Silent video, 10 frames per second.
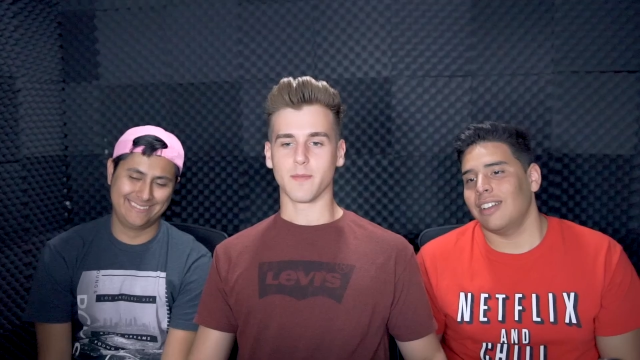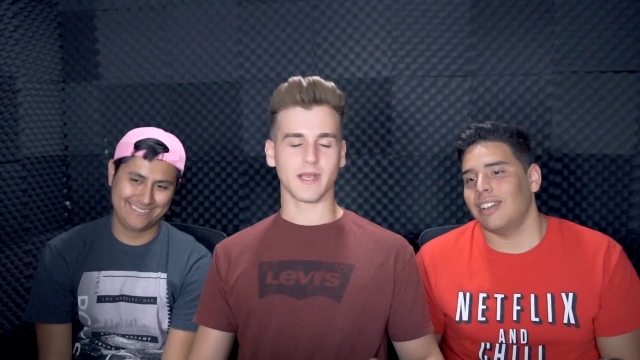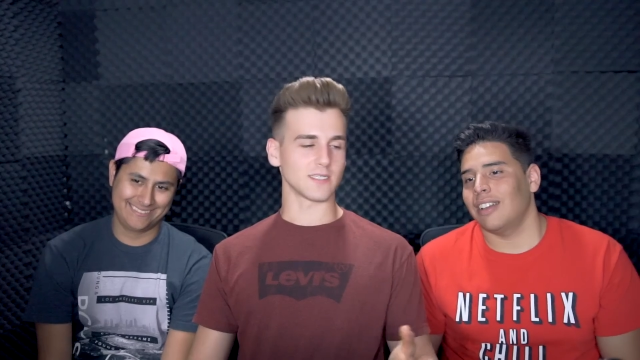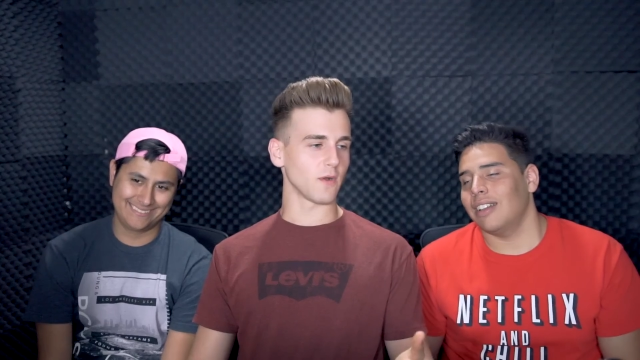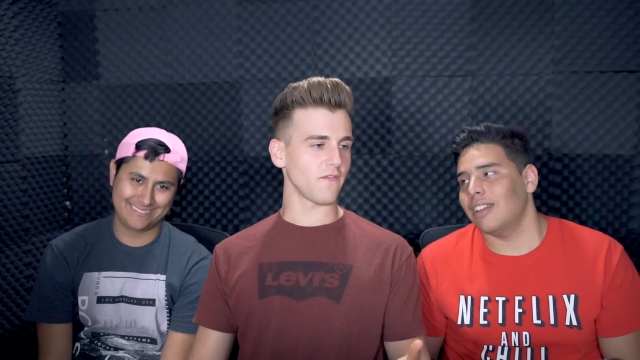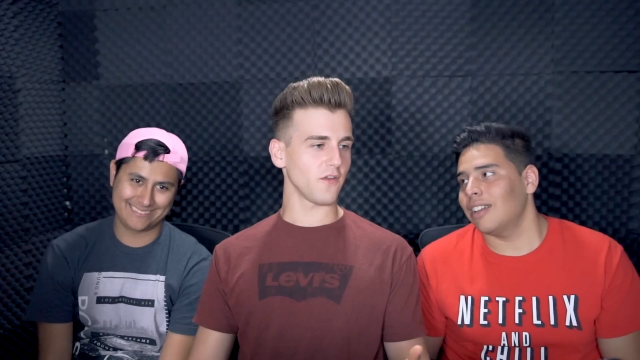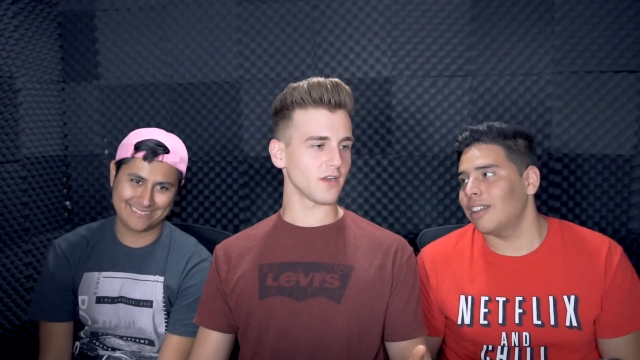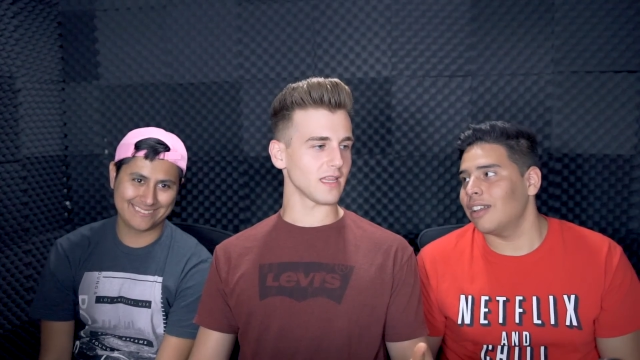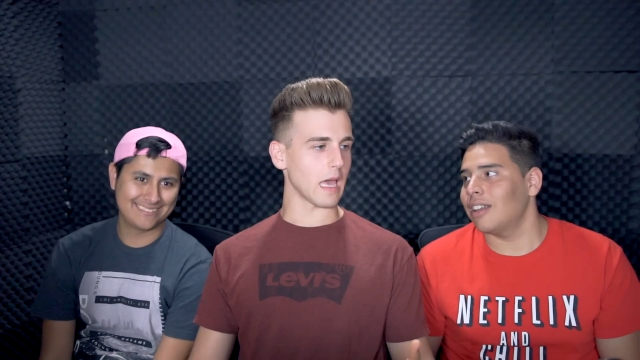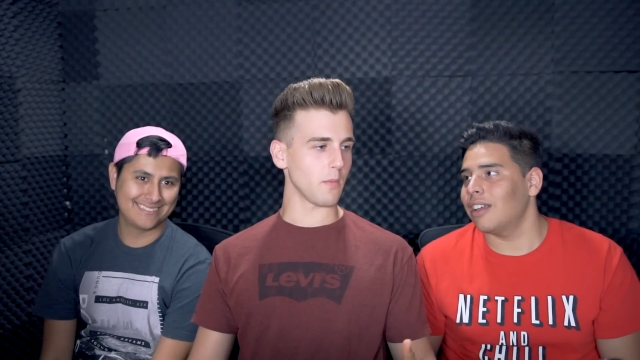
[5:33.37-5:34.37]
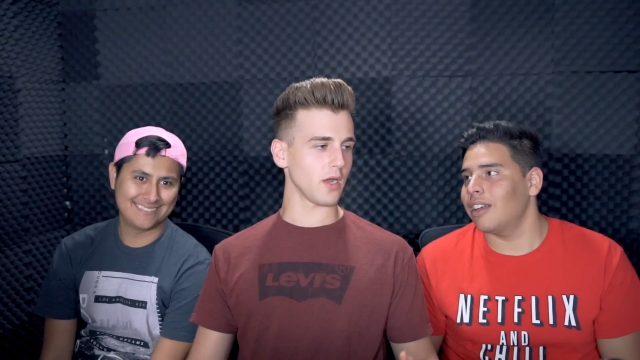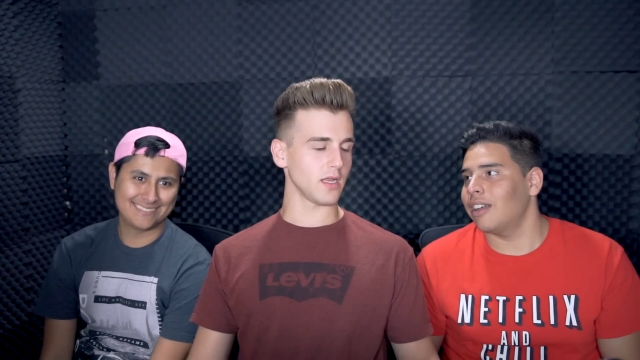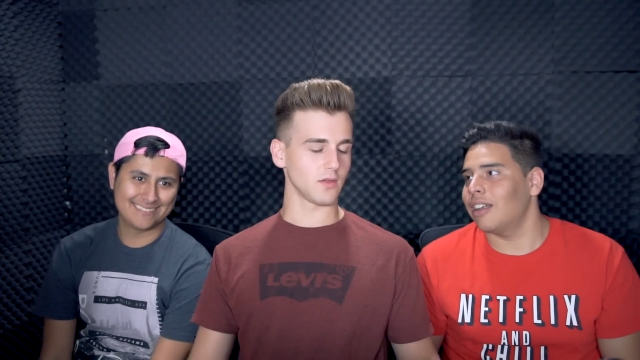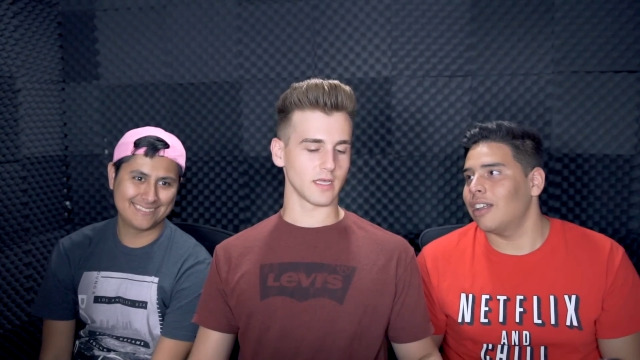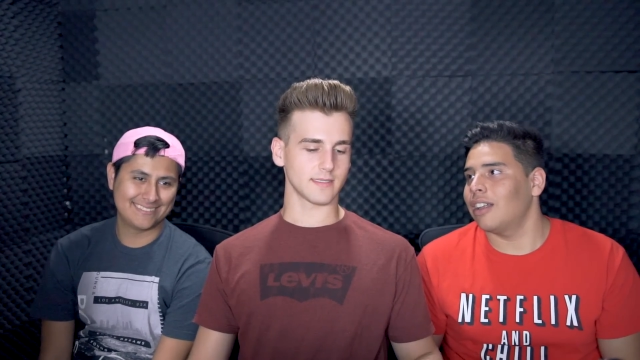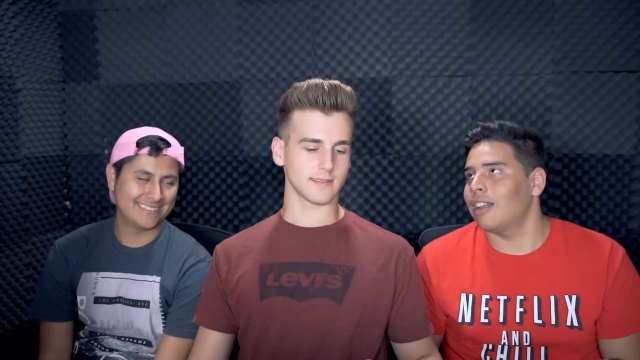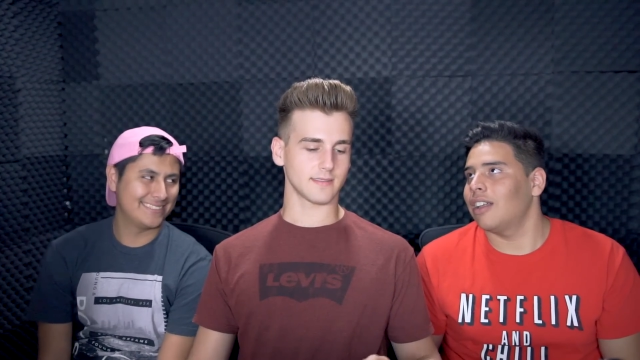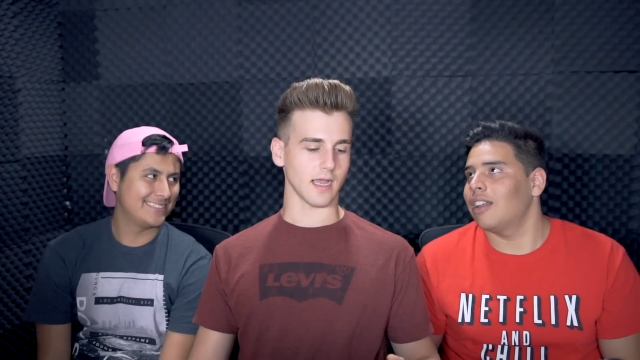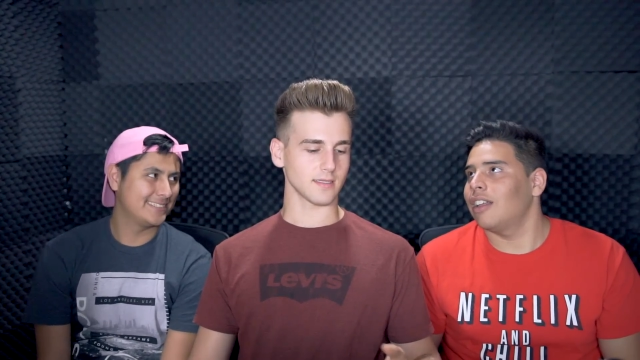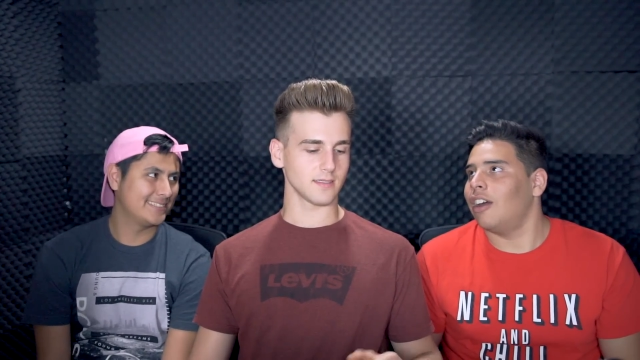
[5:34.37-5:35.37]
Speaker 1: because what if you're in a library and you're like
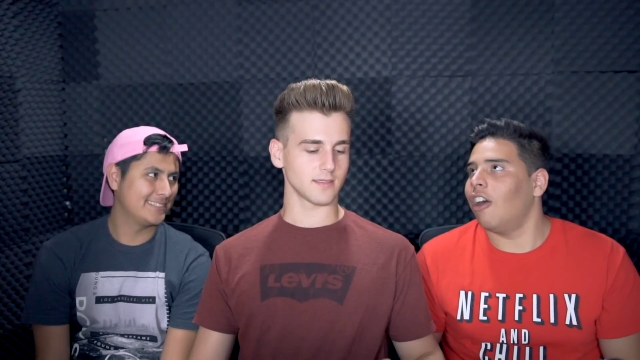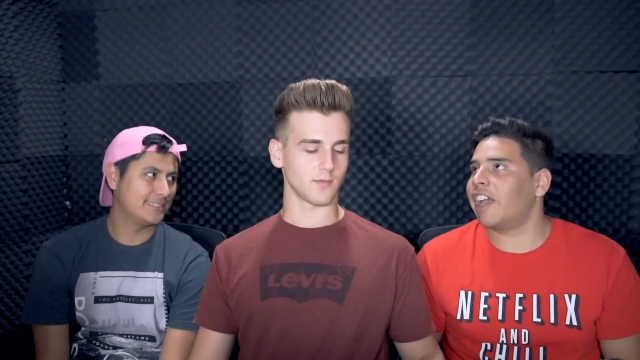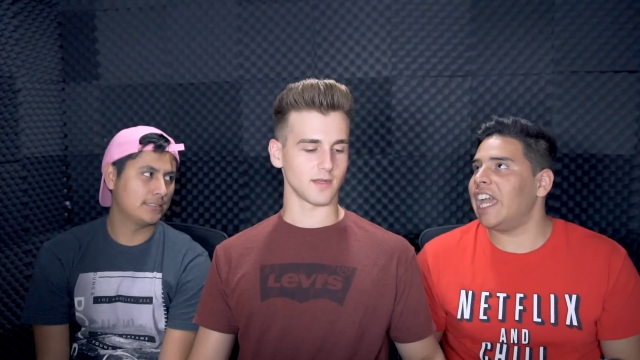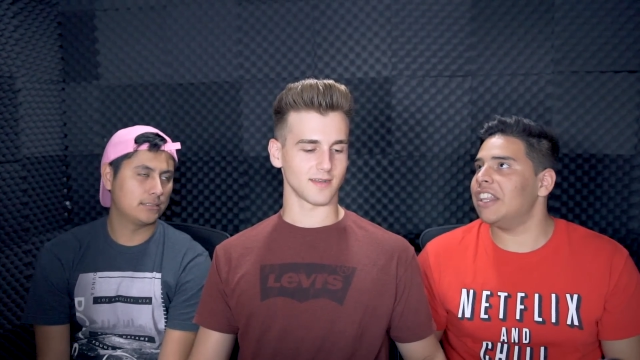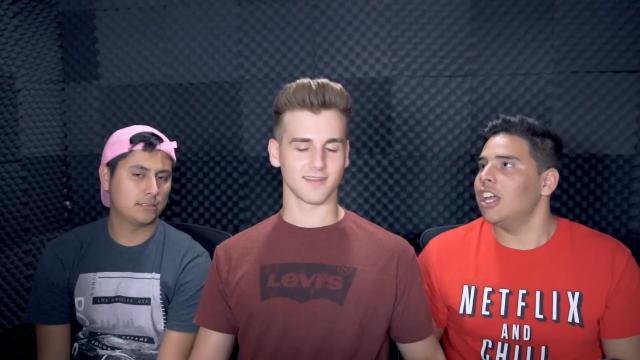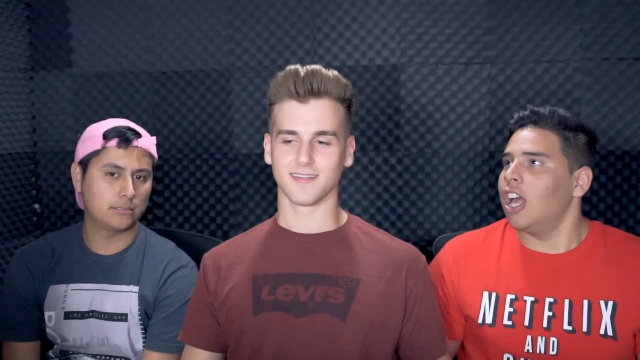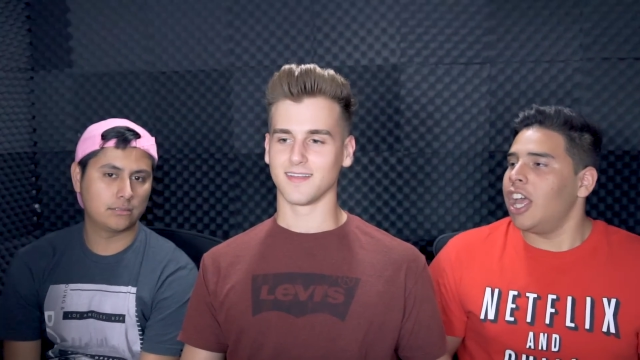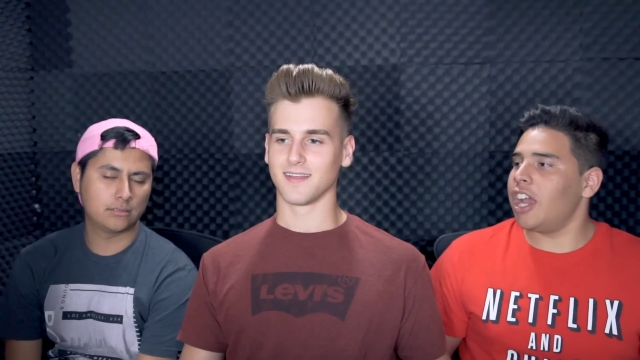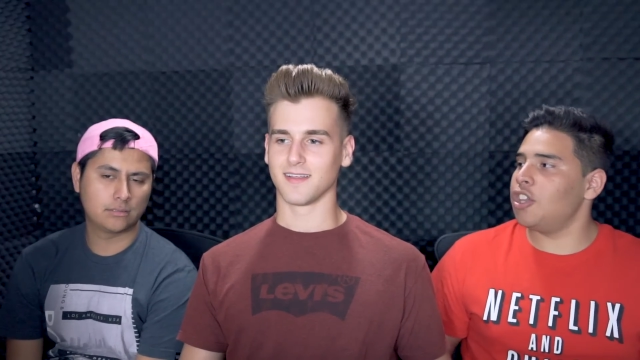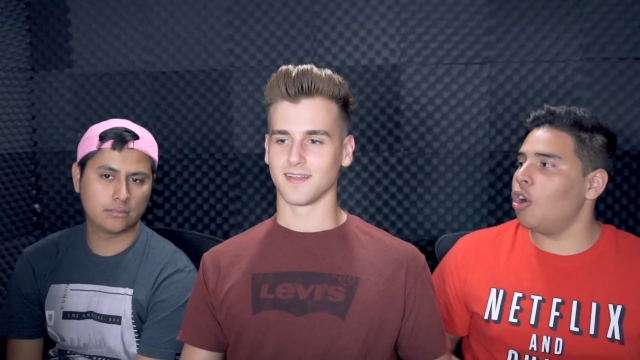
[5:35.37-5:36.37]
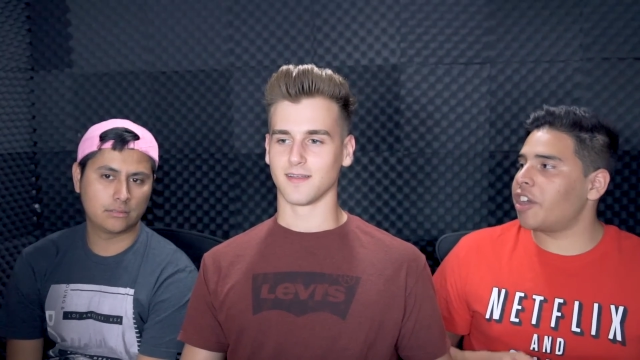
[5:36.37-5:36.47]
texting someone?
Speaker 2: Okay, are you